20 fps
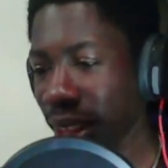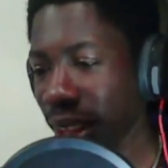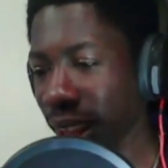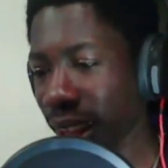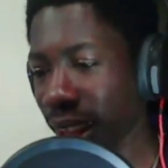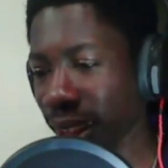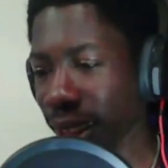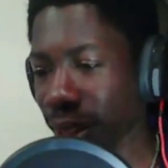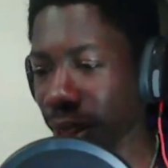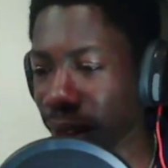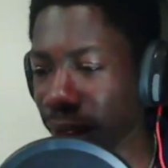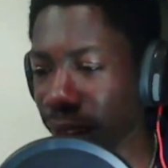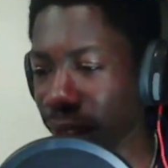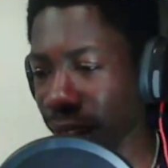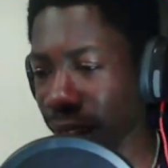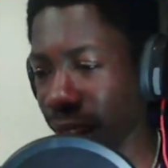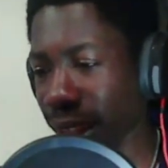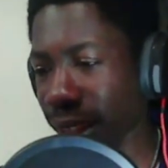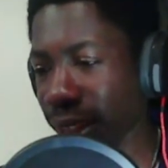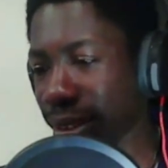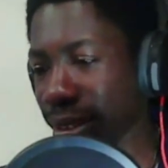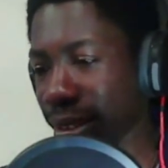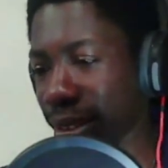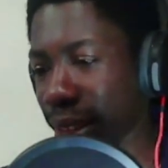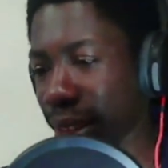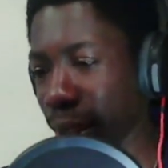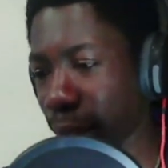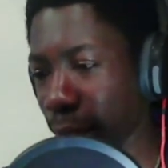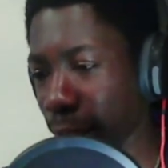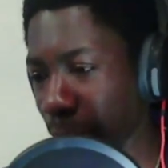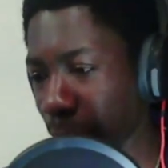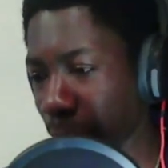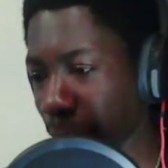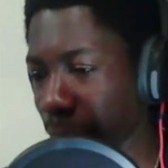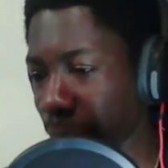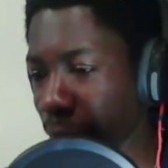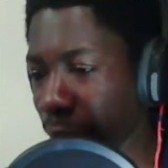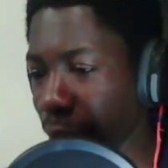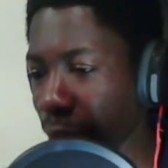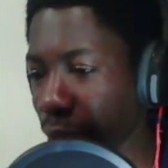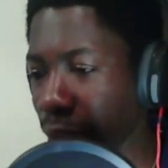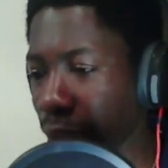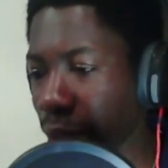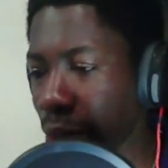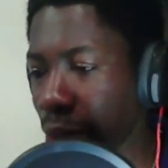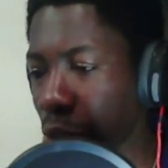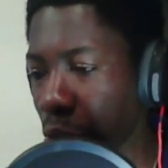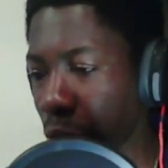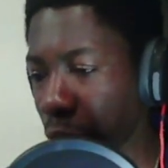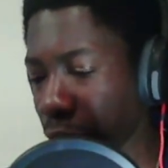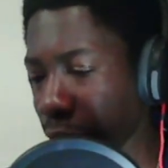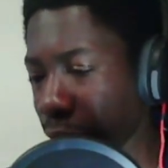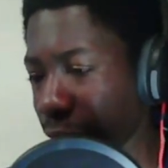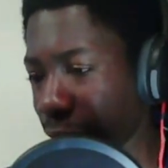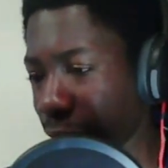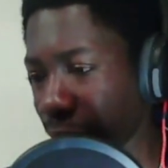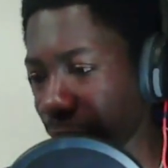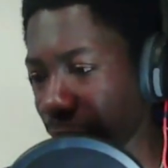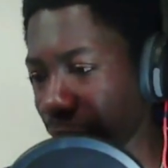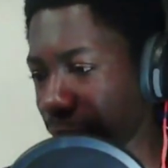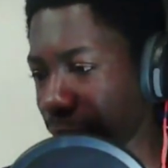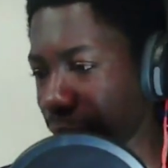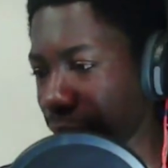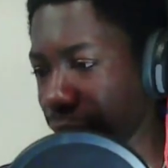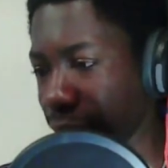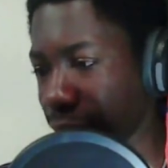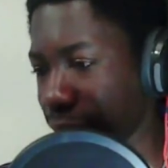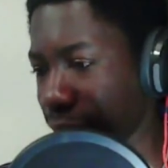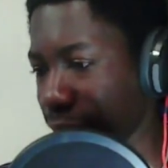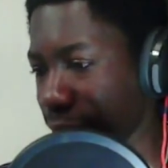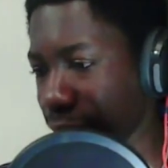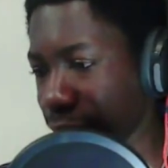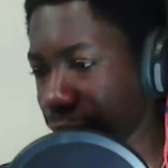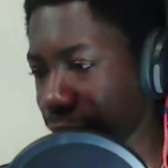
I thought I'd ask, can you share maybe,